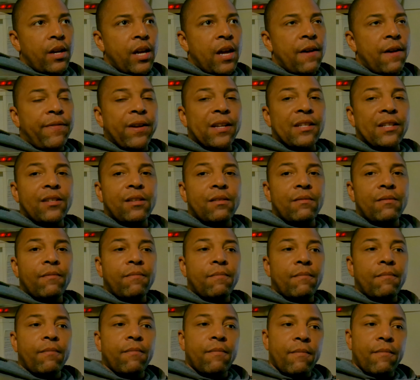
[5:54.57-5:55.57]
if it's
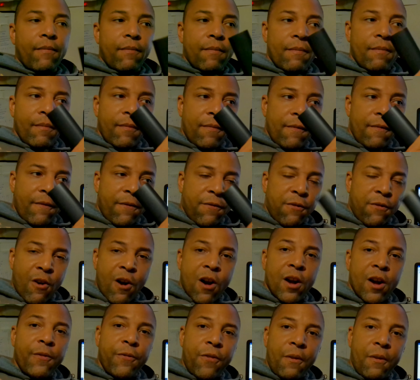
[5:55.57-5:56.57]

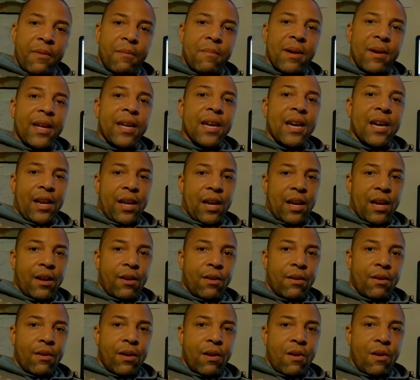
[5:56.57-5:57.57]
fraud from the
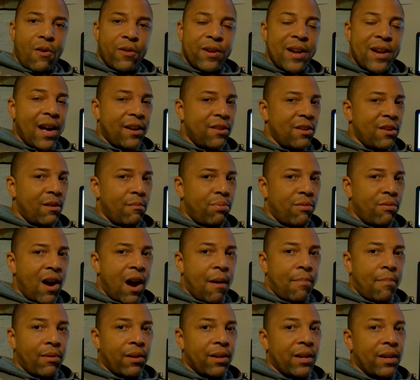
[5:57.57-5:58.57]
beginning or not done
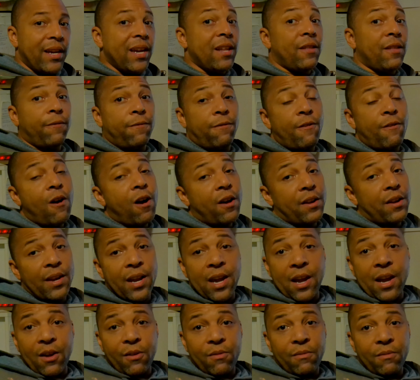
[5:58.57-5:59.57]
properly, it's fraud
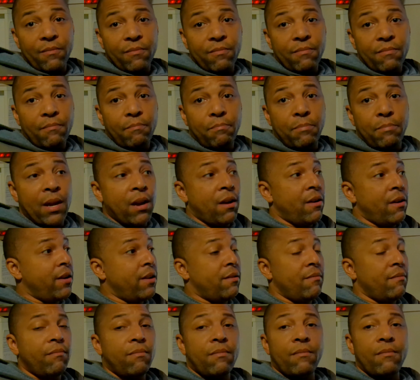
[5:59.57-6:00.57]
now,
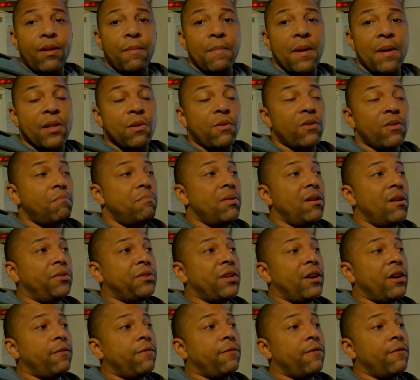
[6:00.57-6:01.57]
period. That means it was
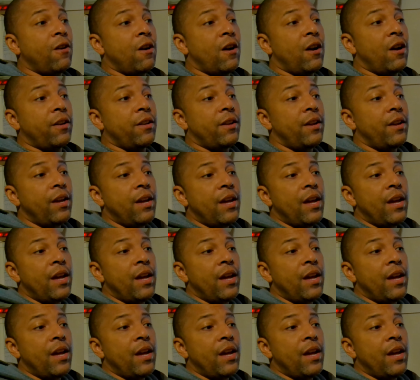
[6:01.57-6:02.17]
built on fraud,